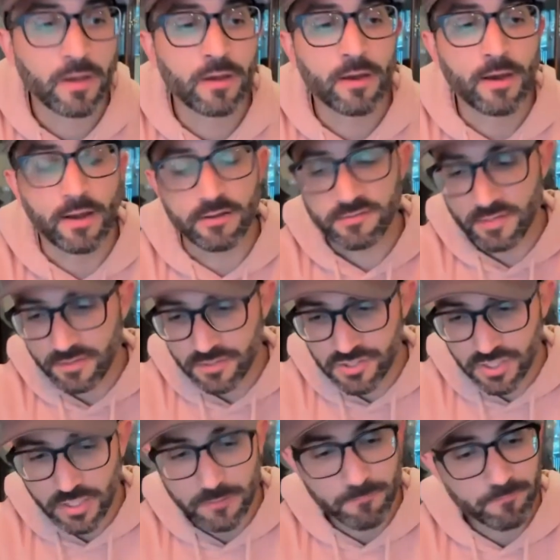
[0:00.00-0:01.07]
And I said to
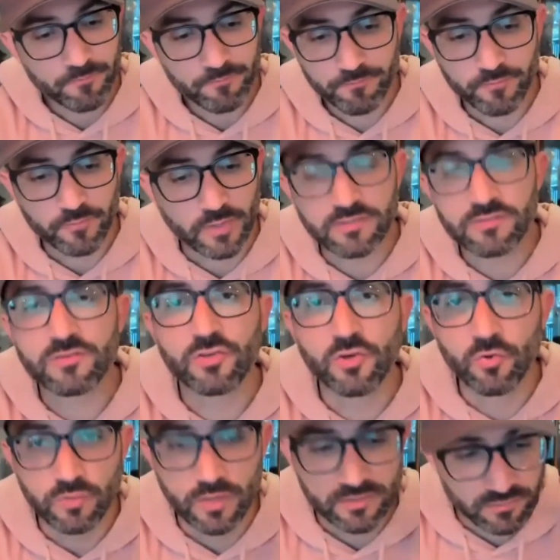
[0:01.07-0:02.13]
Gene,
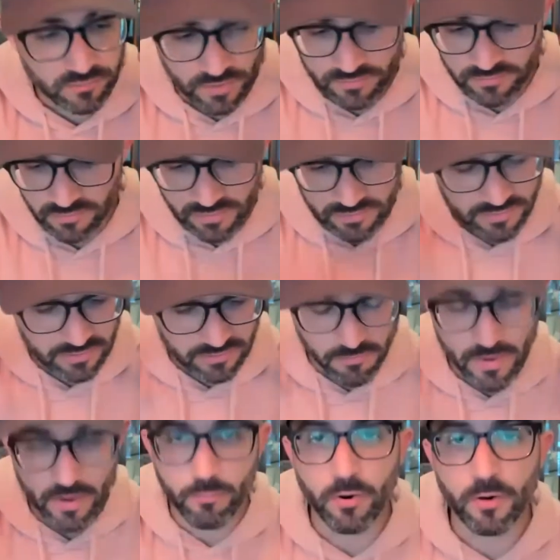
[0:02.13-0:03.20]
let's get the
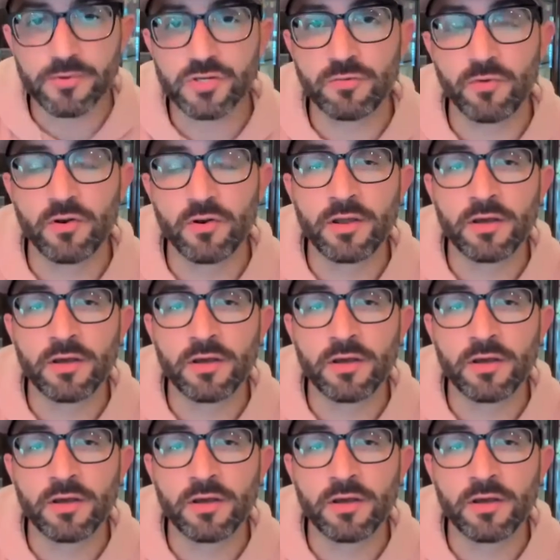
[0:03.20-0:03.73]
mental purpose community